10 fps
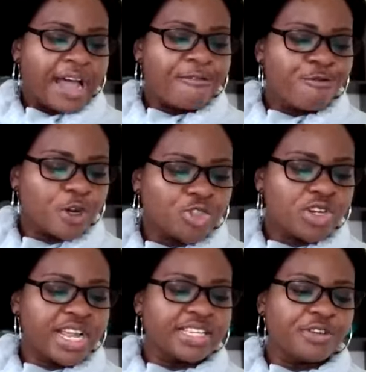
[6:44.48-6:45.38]

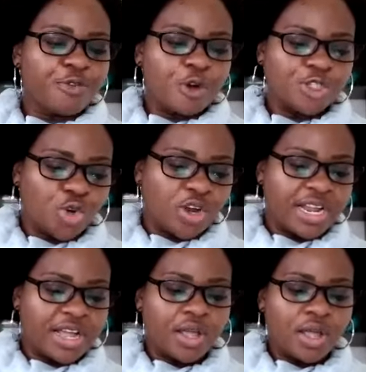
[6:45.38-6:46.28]
Unfortunately for
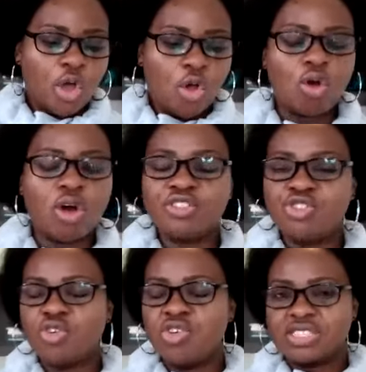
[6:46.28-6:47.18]
Jonah, God
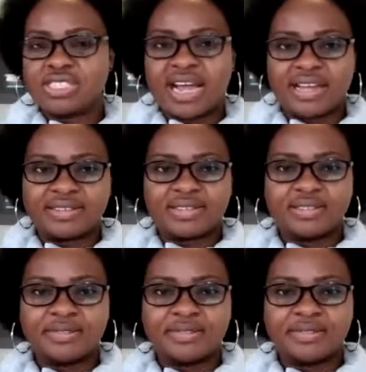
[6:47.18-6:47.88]
knew his heart.